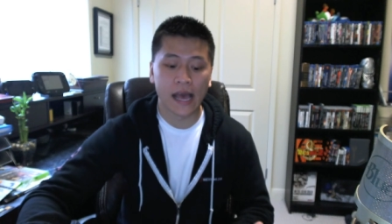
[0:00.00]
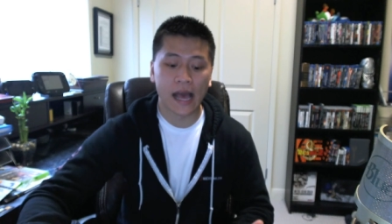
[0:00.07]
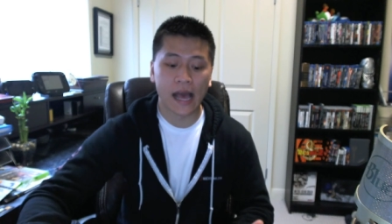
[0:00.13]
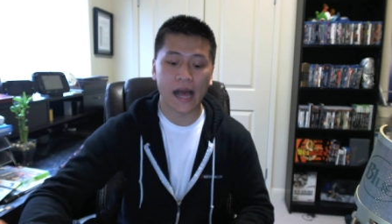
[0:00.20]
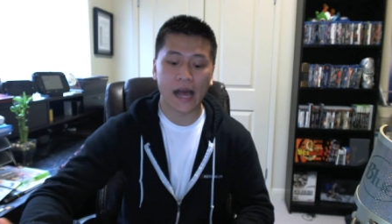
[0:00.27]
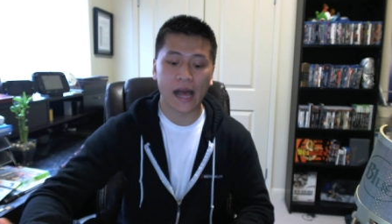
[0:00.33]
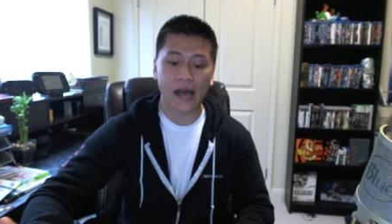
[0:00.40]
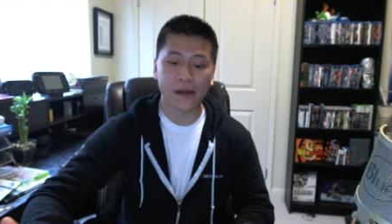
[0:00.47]

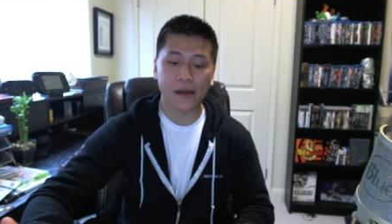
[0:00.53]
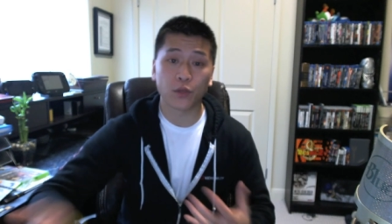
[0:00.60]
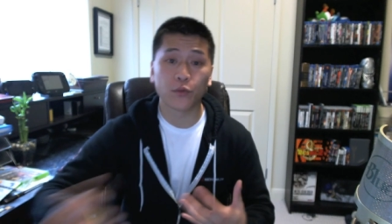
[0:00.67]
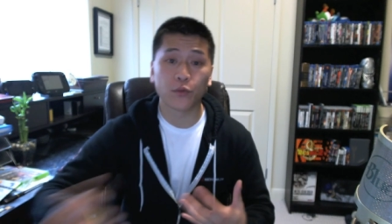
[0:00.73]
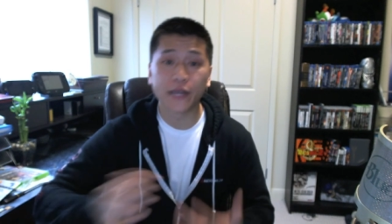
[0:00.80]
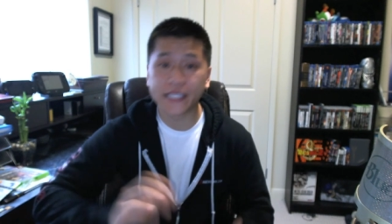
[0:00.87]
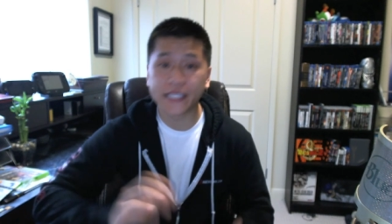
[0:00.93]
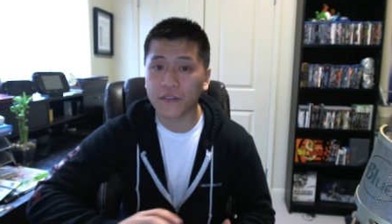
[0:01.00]
Um, the
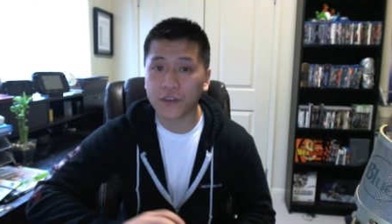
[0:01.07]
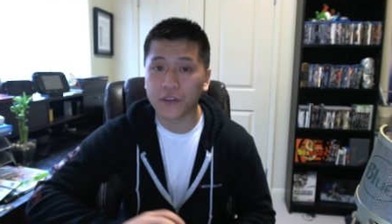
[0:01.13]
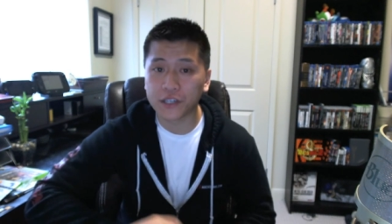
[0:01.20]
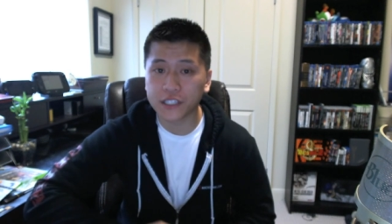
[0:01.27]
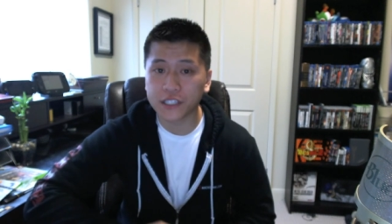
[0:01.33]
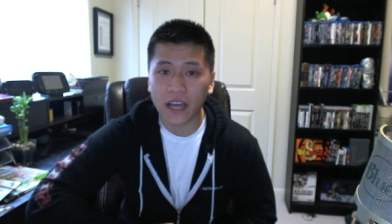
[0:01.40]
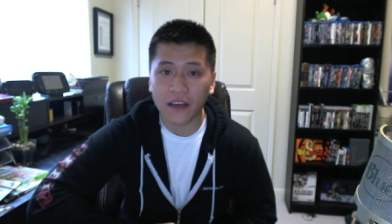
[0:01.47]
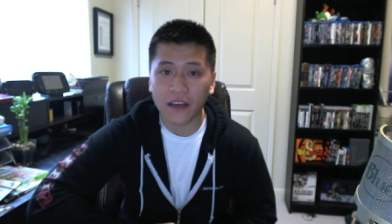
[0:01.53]
retail
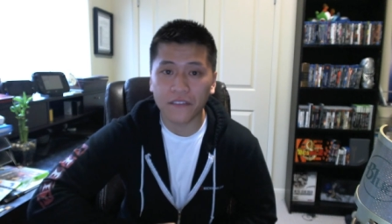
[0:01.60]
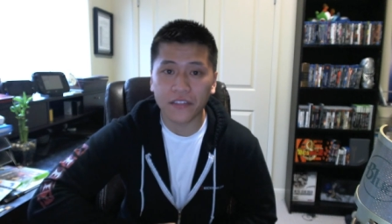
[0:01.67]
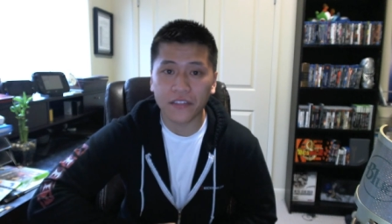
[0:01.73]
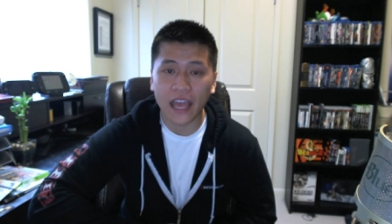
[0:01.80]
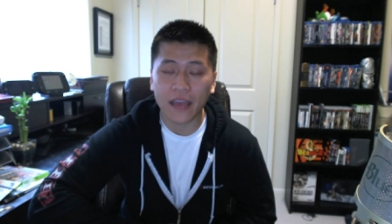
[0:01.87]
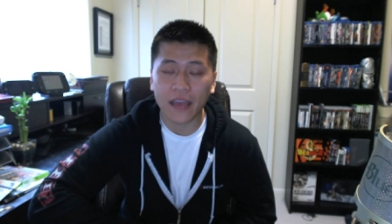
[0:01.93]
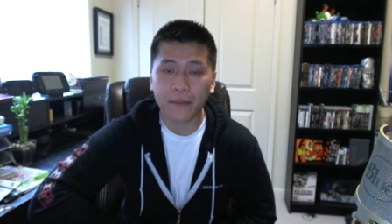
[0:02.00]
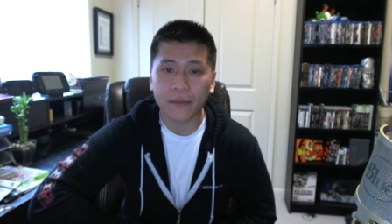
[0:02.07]
version of the
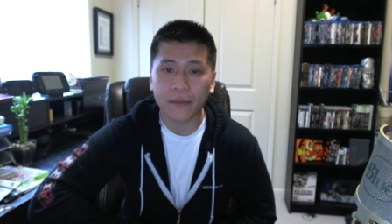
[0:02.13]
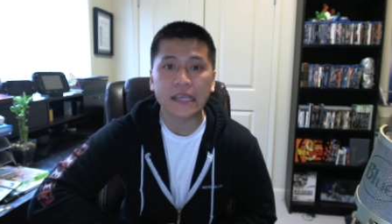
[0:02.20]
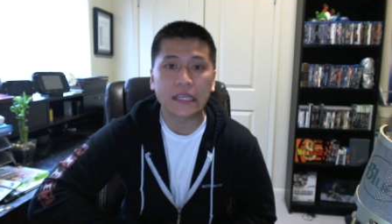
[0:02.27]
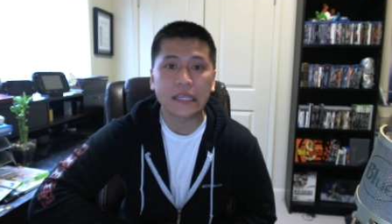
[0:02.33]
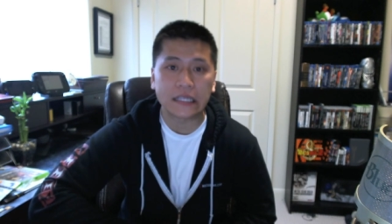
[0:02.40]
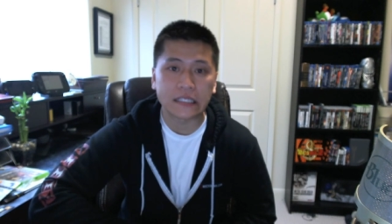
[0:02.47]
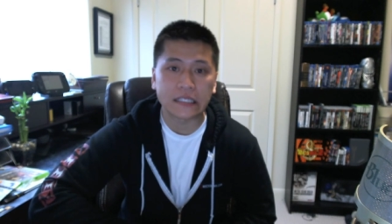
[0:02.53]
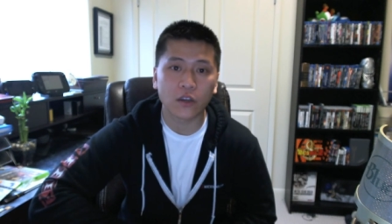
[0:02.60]
game
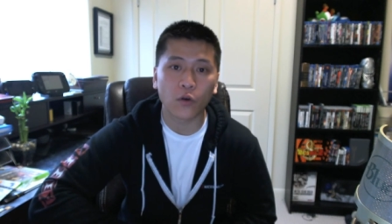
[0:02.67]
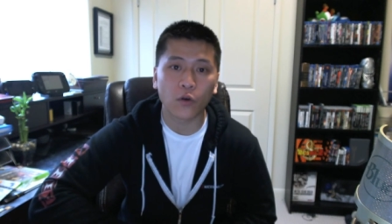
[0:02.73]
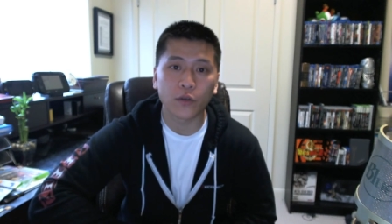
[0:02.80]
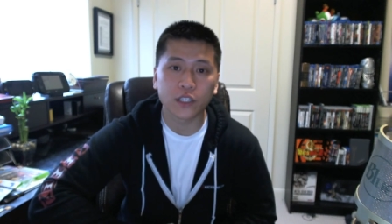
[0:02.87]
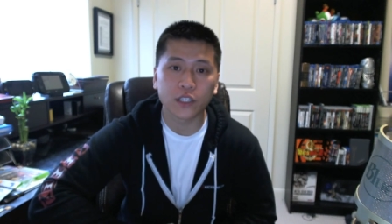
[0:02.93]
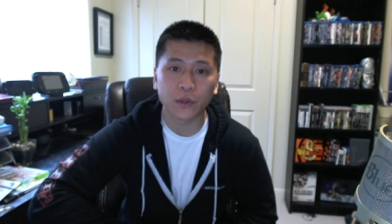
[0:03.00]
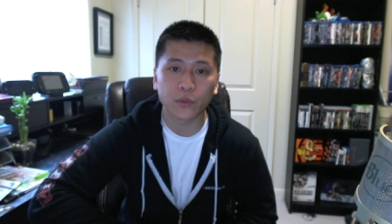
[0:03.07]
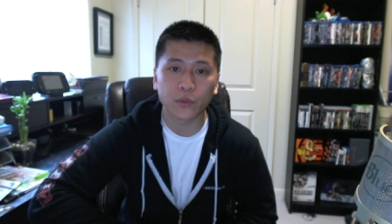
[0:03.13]
is going
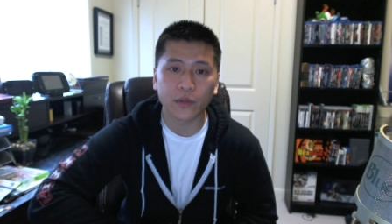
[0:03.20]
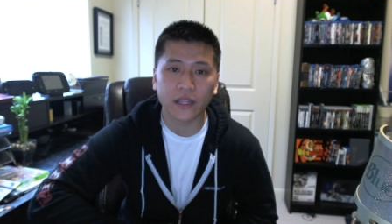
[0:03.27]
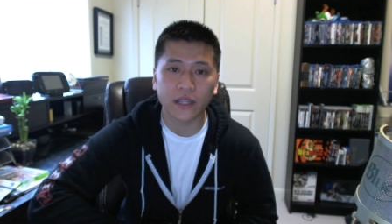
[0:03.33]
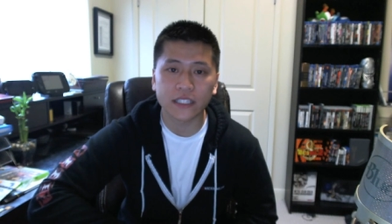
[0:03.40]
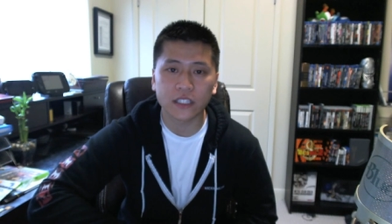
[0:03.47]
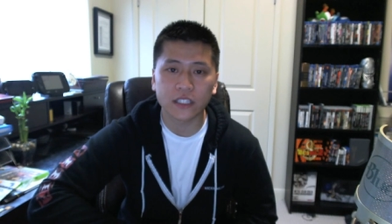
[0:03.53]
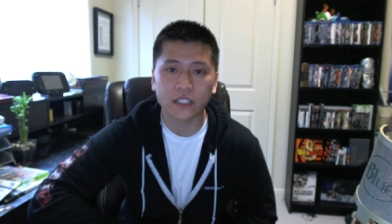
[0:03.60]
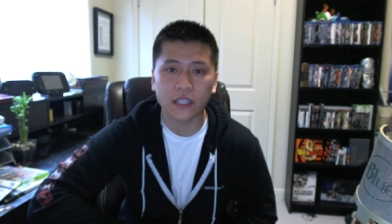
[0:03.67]
to be
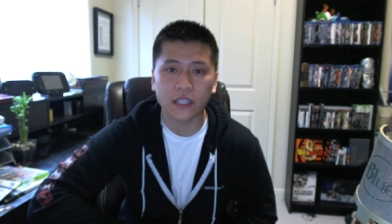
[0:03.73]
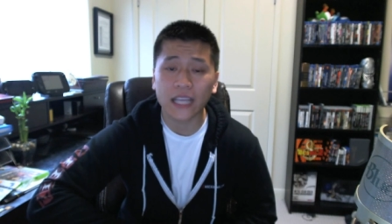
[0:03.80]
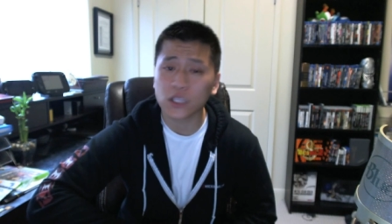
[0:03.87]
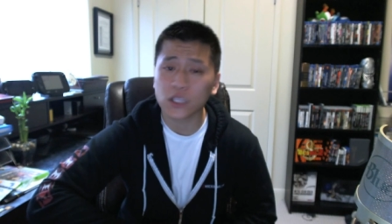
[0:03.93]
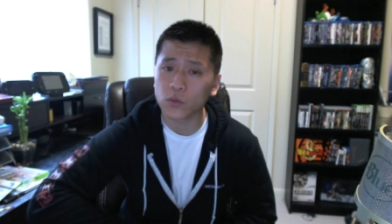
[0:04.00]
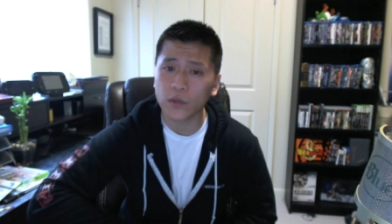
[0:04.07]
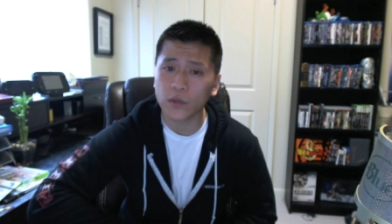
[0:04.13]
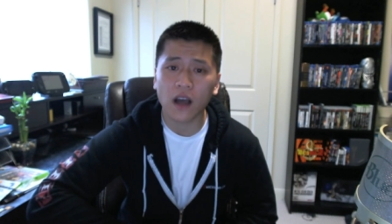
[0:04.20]
released
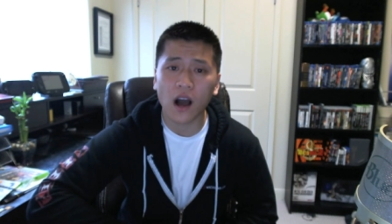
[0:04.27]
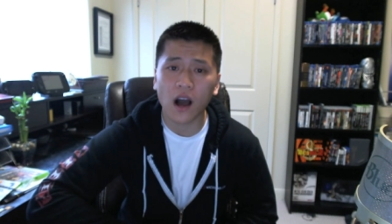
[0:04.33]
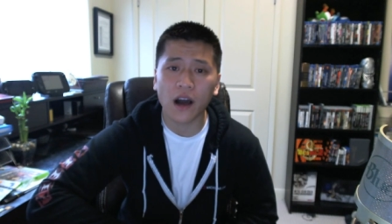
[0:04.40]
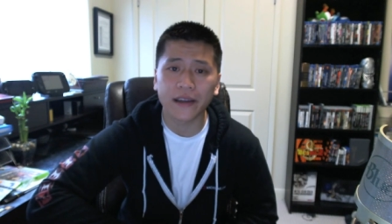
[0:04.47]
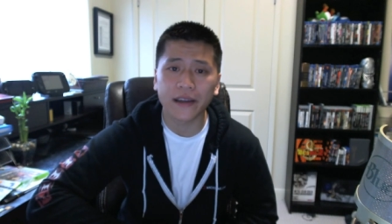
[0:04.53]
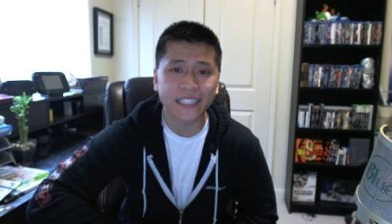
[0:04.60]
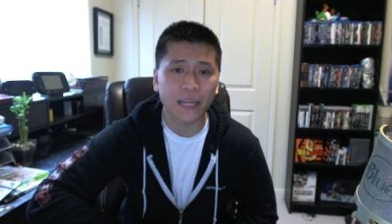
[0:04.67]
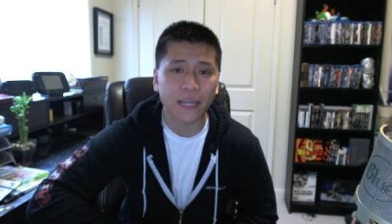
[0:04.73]
next week
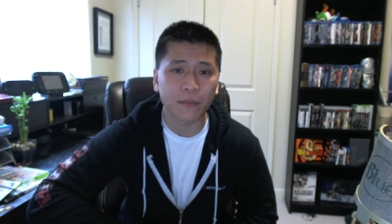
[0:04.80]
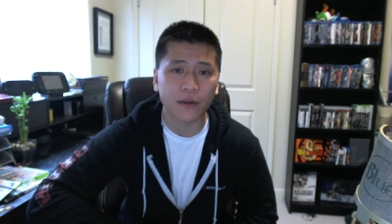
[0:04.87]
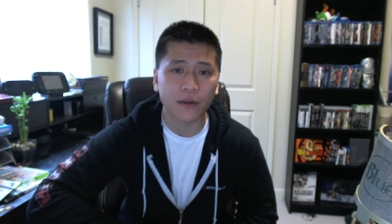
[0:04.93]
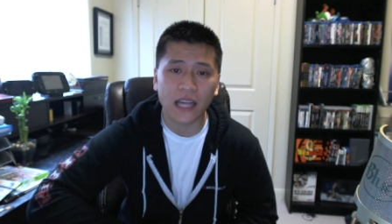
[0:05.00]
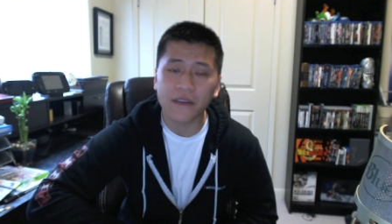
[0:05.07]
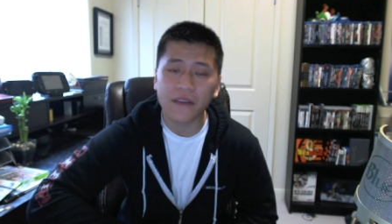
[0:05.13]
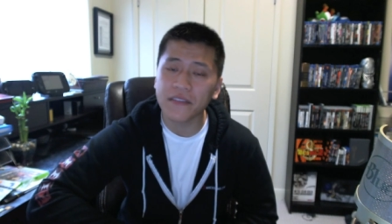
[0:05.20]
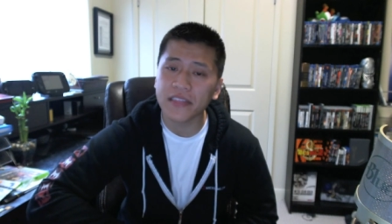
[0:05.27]
on December
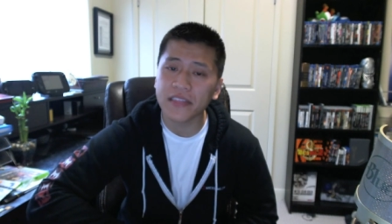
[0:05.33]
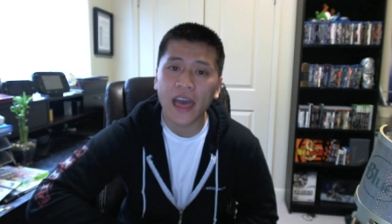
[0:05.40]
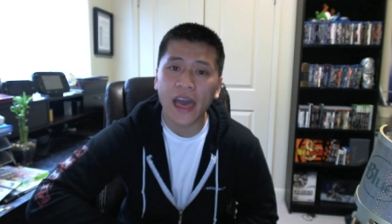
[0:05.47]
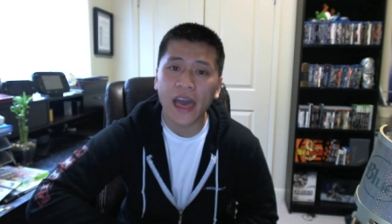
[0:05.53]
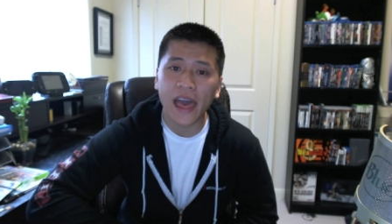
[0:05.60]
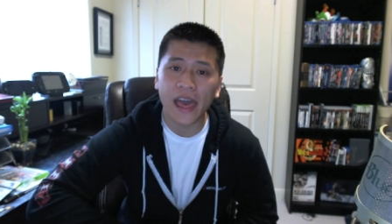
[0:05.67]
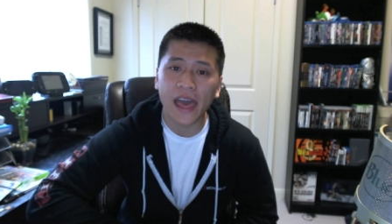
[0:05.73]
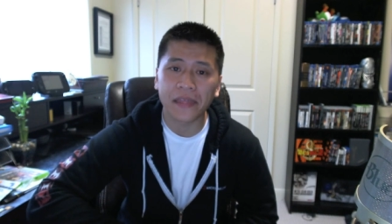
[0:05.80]
11th,
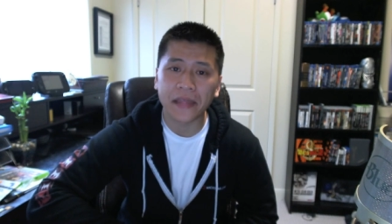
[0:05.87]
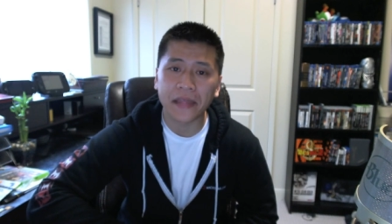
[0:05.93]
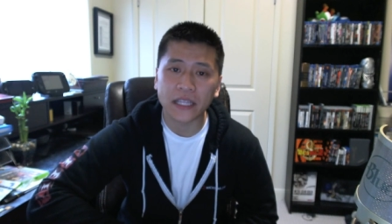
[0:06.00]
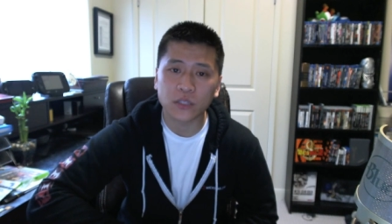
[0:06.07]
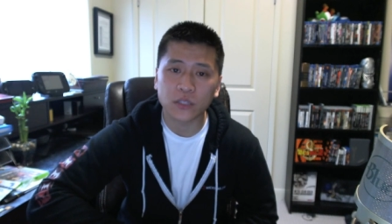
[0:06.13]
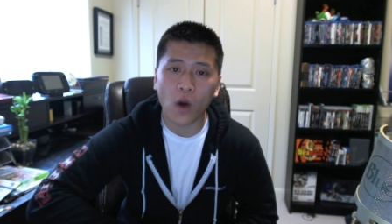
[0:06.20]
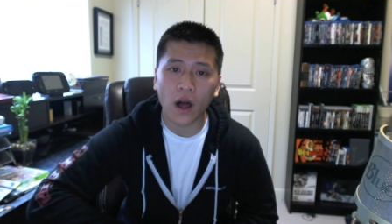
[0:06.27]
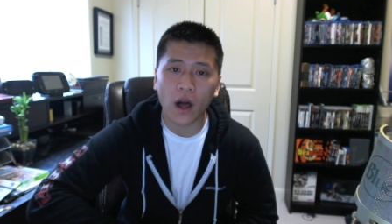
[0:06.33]
and
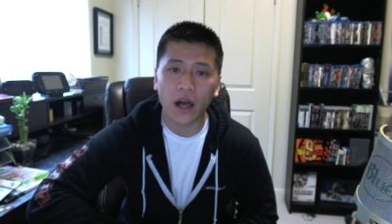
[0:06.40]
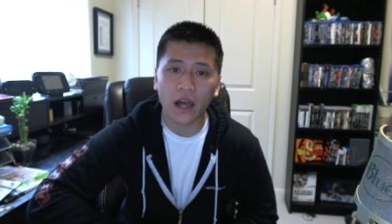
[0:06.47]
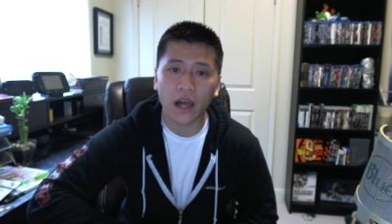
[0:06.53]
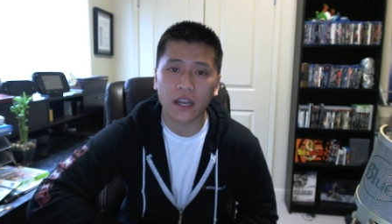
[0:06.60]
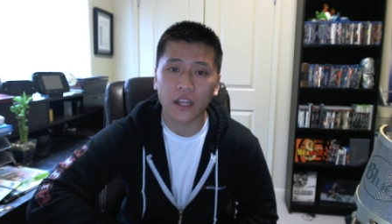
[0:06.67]
that's what